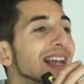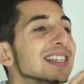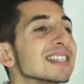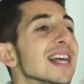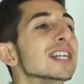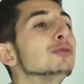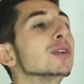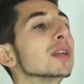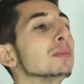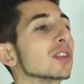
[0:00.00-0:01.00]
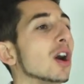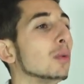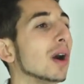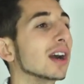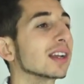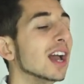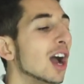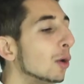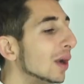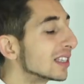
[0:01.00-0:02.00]
a steady rhythm with our work.
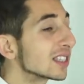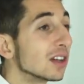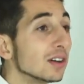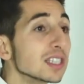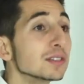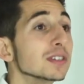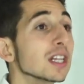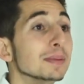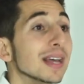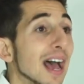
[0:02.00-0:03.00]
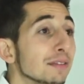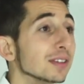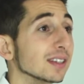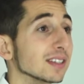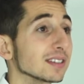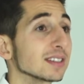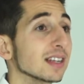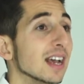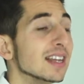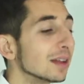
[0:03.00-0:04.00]
It starts to feel a bit effortless.
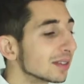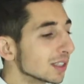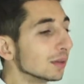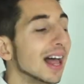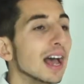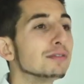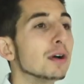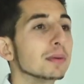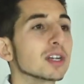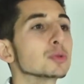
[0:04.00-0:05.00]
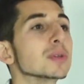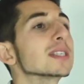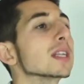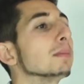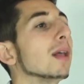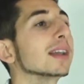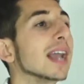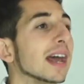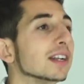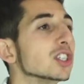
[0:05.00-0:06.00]
Now, it's still effort because we're still applying
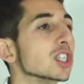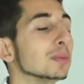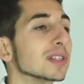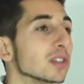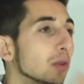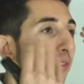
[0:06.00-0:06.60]
energy and we're still